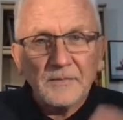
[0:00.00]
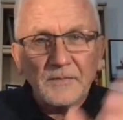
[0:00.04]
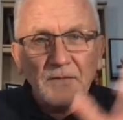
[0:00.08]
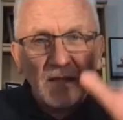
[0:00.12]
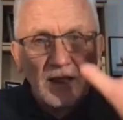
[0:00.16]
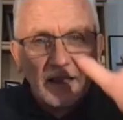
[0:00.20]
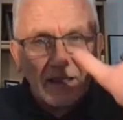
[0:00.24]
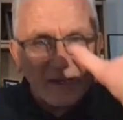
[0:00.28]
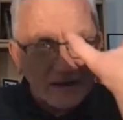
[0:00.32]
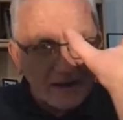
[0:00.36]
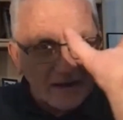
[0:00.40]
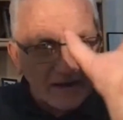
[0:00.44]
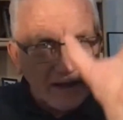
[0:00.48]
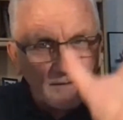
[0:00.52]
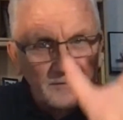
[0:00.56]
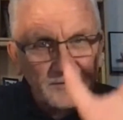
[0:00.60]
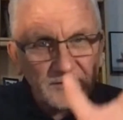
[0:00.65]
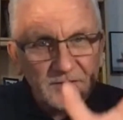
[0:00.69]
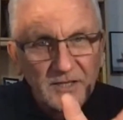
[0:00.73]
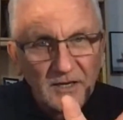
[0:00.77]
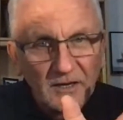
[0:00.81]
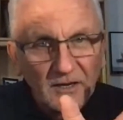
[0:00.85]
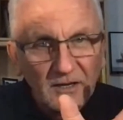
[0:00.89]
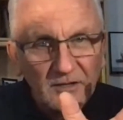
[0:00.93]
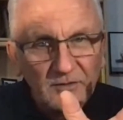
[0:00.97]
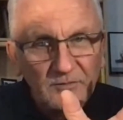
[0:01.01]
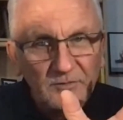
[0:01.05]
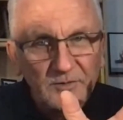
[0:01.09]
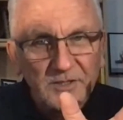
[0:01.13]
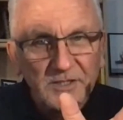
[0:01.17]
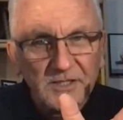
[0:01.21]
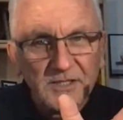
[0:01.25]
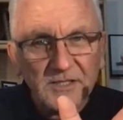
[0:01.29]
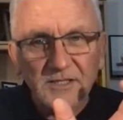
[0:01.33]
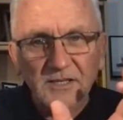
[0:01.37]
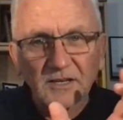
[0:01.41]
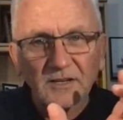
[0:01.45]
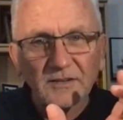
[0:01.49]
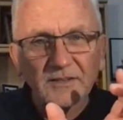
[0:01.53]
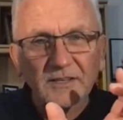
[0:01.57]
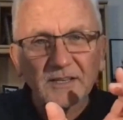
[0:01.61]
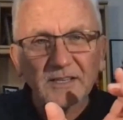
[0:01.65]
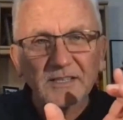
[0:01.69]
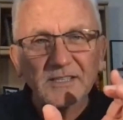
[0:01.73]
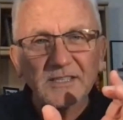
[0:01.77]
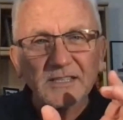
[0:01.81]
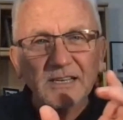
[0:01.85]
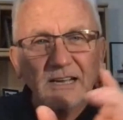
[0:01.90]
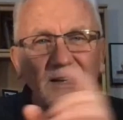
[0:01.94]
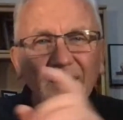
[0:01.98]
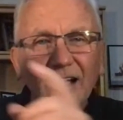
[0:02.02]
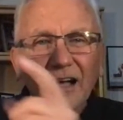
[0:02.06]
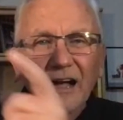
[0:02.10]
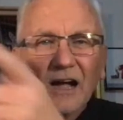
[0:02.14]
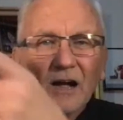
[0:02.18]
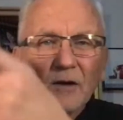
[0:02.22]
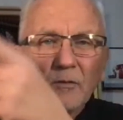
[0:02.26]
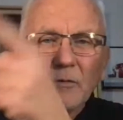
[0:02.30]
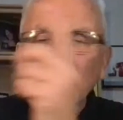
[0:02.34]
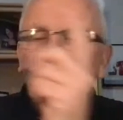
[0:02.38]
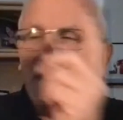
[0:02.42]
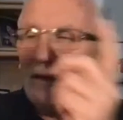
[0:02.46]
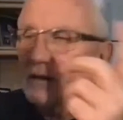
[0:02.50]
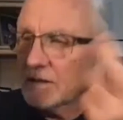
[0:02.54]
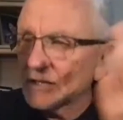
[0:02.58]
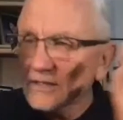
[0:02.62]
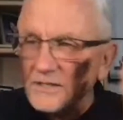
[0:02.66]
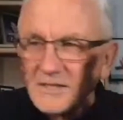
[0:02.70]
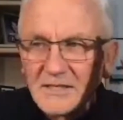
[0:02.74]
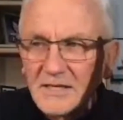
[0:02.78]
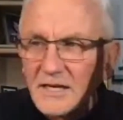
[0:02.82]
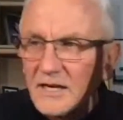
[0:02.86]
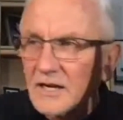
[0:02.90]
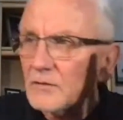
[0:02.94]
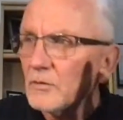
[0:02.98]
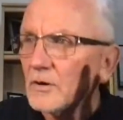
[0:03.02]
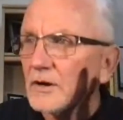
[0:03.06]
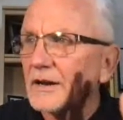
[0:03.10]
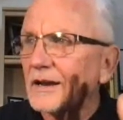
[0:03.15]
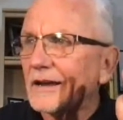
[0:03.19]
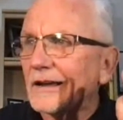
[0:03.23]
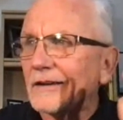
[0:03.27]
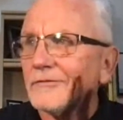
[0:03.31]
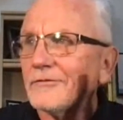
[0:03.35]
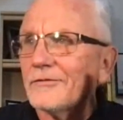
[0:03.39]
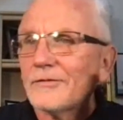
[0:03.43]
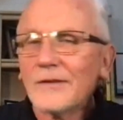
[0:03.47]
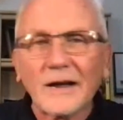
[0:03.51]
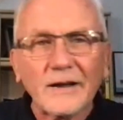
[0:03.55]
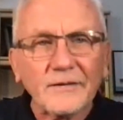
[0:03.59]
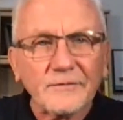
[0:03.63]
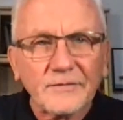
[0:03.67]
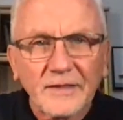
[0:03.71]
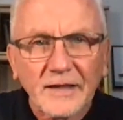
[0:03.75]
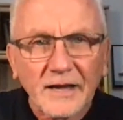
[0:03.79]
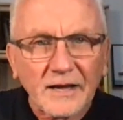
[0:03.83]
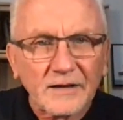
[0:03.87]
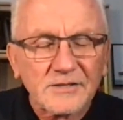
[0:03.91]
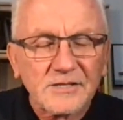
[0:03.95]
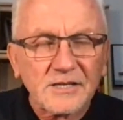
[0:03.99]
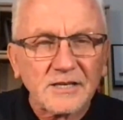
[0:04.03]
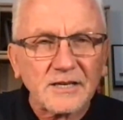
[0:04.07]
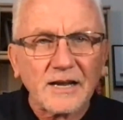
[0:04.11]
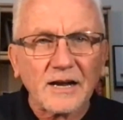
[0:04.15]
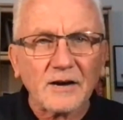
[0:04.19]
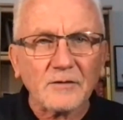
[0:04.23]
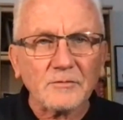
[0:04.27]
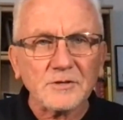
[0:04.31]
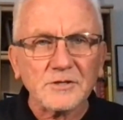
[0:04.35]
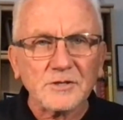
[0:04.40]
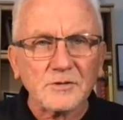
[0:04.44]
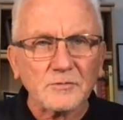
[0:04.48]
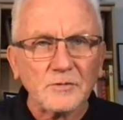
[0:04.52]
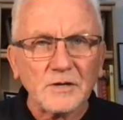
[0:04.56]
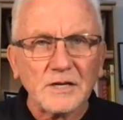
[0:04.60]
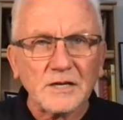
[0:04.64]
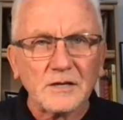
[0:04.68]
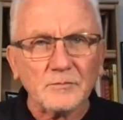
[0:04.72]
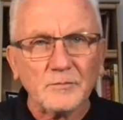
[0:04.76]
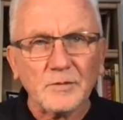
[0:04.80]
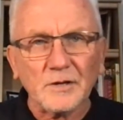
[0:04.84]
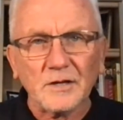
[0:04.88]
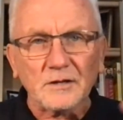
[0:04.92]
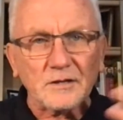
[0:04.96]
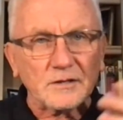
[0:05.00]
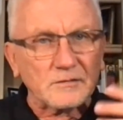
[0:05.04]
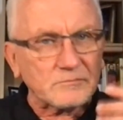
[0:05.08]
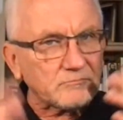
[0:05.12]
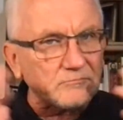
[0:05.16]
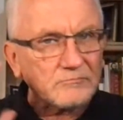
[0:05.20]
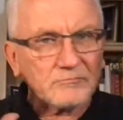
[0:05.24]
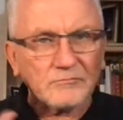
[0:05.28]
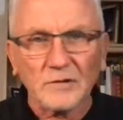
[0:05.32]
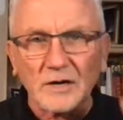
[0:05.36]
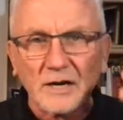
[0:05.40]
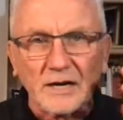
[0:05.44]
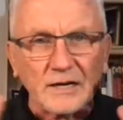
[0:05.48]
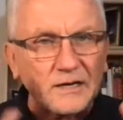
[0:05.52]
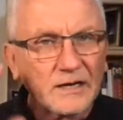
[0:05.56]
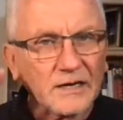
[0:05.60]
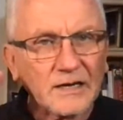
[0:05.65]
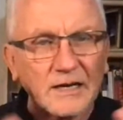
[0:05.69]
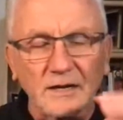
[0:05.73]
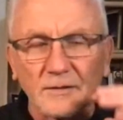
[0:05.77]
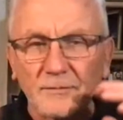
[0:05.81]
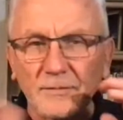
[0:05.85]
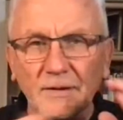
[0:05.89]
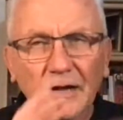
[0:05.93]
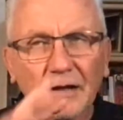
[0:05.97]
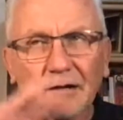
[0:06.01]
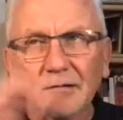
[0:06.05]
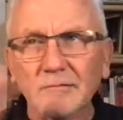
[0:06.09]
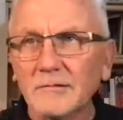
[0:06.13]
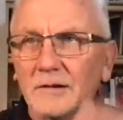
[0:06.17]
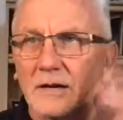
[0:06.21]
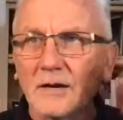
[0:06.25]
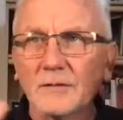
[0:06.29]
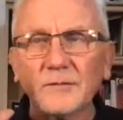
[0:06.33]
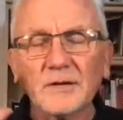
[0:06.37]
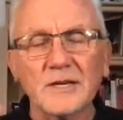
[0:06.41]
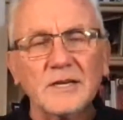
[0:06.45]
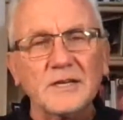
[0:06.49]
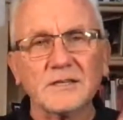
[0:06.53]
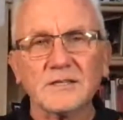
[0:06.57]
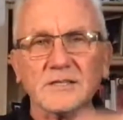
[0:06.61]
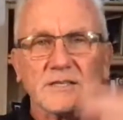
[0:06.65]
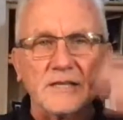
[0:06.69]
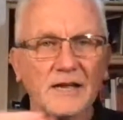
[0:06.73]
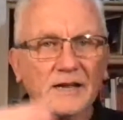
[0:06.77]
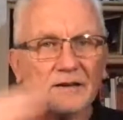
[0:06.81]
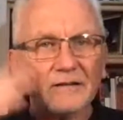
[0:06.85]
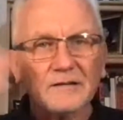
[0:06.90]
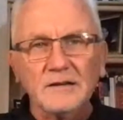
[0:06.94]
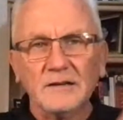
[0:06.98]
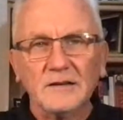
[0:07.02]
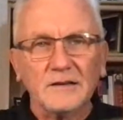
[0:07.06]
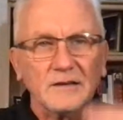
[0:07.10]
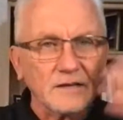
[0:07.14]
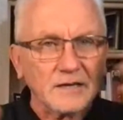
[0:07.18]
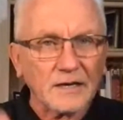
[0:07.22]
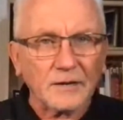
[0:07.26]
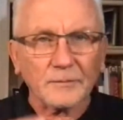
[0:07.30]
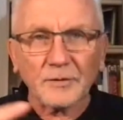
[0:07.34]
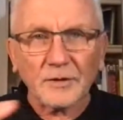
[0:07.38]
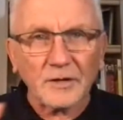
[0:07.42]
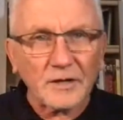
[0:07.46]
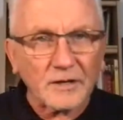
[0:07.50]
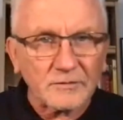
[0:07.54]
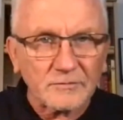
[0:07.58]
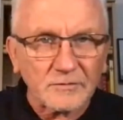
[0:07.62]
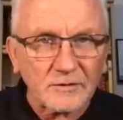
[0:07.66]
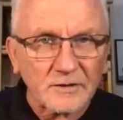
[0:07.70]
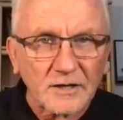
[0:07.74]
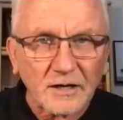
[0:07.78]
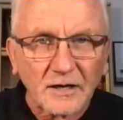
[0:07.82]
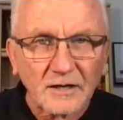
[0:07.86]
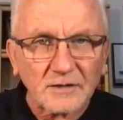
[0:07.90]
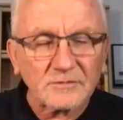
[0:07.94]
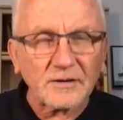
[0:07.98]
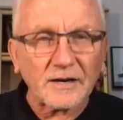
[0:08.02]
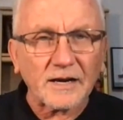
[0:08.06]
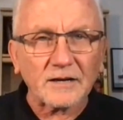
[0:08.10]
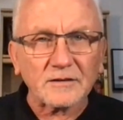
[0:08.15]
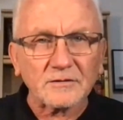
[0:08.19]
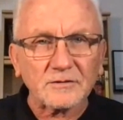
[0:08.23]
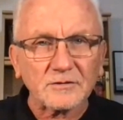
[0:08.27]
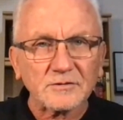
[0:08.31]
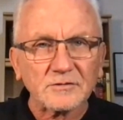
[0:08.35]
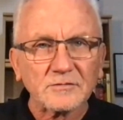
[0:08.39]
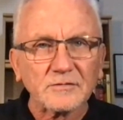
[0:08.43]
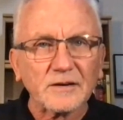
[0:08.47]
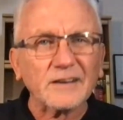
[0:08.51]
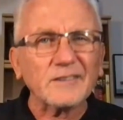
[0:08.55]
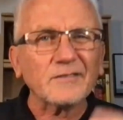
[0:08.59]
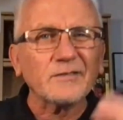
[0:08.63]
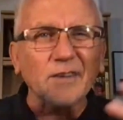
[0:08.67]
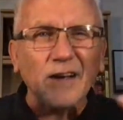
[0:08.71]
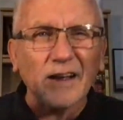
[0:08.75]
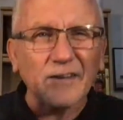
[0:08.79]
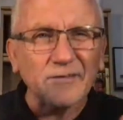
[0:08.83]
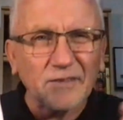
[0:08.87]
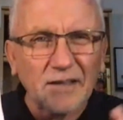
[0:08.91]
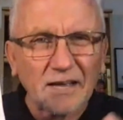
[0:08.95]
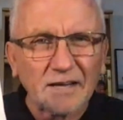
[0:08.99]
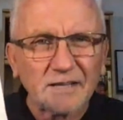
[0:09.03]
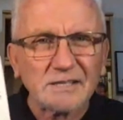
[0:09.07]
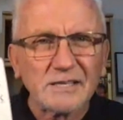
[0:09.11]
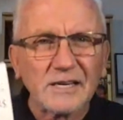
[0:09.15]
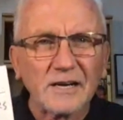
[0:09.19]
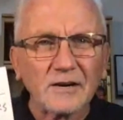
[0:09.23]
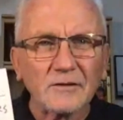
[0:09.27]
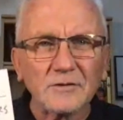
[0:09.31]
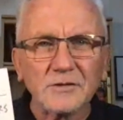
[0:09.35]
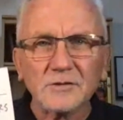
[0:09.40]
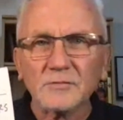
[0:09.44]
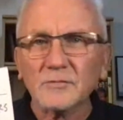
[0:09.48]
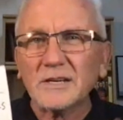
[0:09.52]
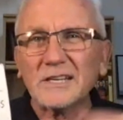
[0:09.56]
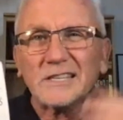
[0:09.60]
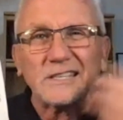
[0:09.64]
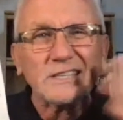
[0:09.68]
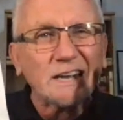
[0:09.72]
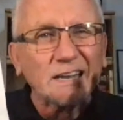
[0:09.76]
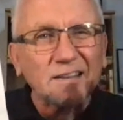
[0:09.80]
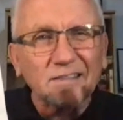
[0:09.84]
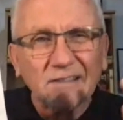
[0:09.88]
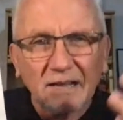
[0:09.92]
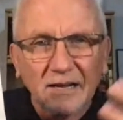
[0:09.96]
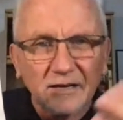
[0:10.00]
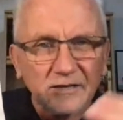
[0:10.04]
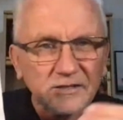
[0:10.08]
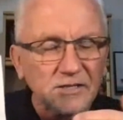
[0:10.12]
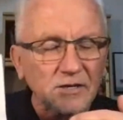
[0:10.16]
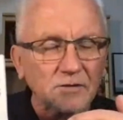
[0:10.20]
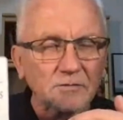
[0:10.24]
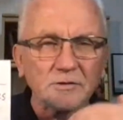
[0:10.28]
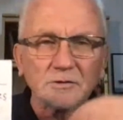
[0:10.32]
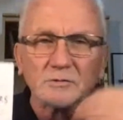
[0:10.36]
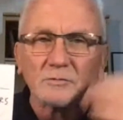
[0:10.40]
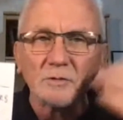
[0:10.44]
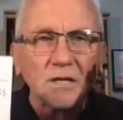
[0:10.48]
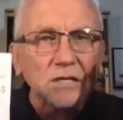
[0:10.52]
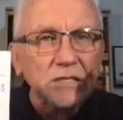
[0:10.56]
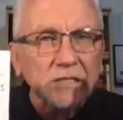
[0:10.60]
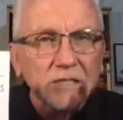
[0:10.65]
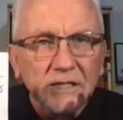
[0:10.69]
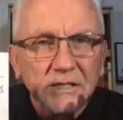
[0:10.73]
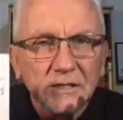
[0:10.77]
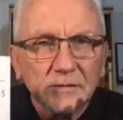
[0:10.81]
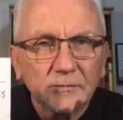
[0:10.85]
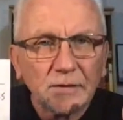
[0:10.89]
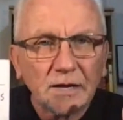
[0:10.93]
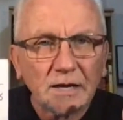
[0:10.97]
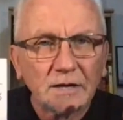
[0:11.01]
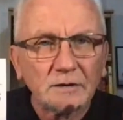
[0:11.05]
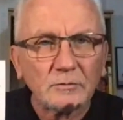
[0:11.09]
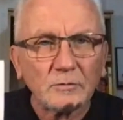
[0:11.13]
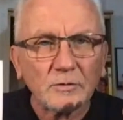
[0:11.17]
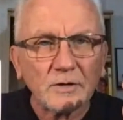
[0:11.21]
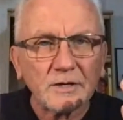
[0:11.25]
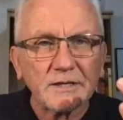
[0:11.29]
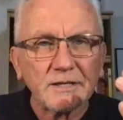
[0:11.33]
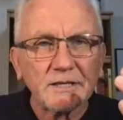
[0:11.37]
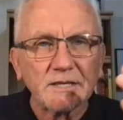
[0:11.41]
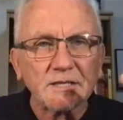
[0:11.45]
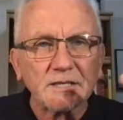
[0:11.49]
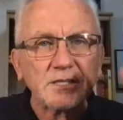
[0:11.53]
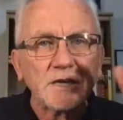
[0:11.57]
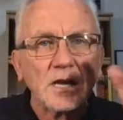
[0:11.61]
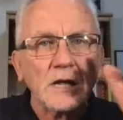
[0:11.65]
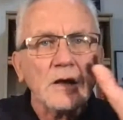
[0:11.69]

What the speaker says: And I have tolerances on this. Let's say I want to have 5,000 hours a week billing, right? I got about, how many is that? A couple hundred contractors, right? 5,000 hours a week, 10,000 hours a week. Doesn't matter what it is.